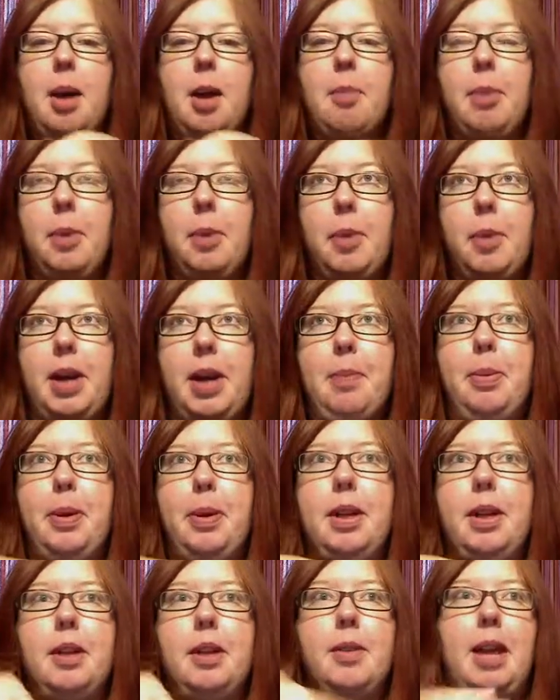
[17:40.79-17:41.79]
But when I put
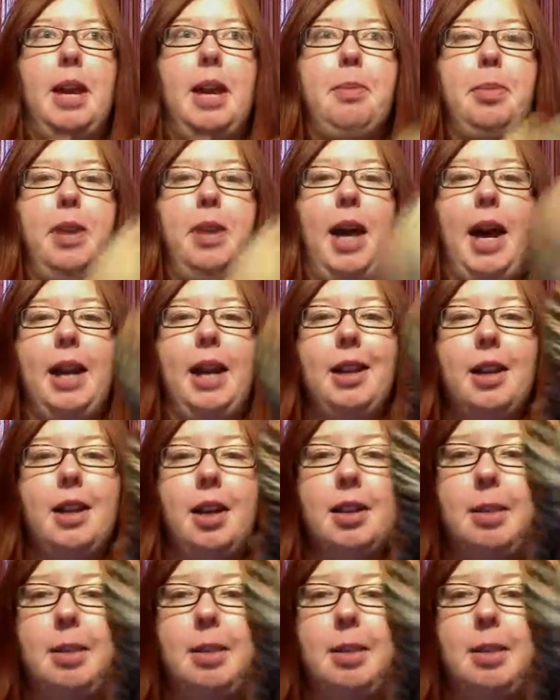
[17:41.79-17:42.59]
it, when I applied it on the